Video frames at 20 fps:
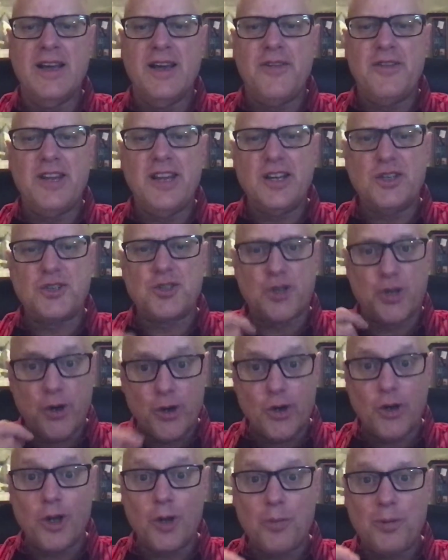the
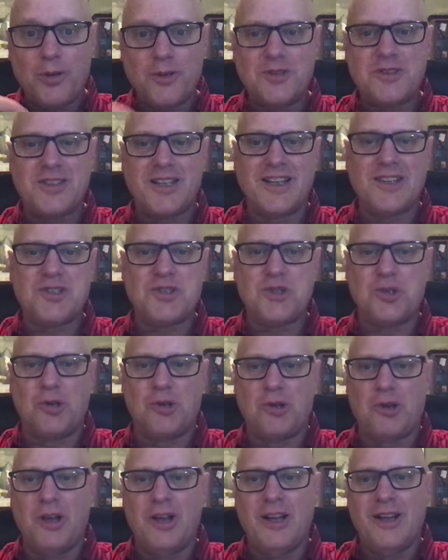eternal
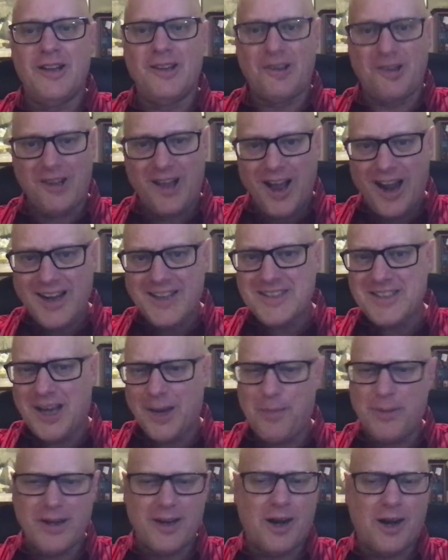potential locked
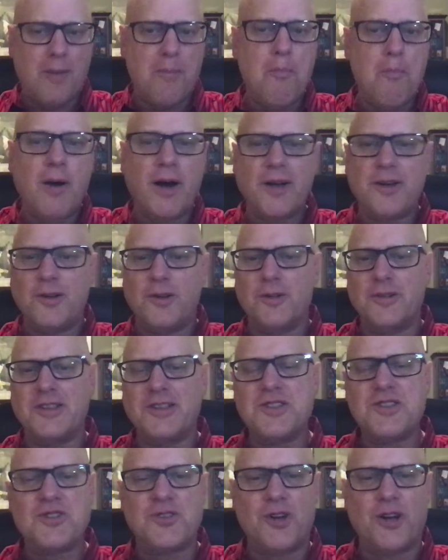up in our muddled and
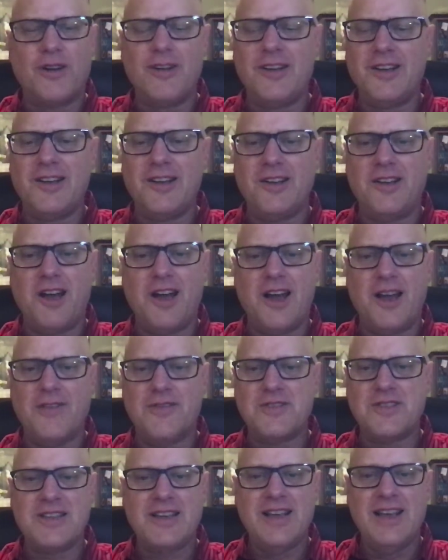struggling
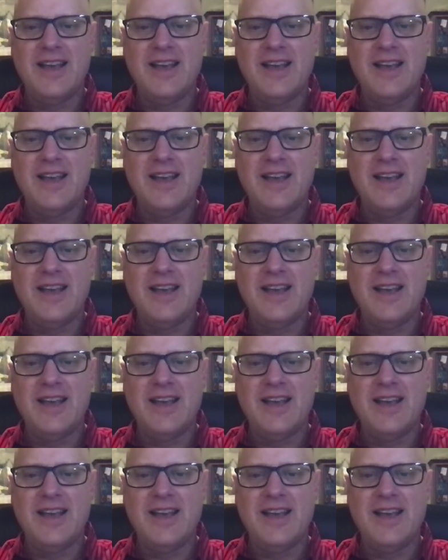lives.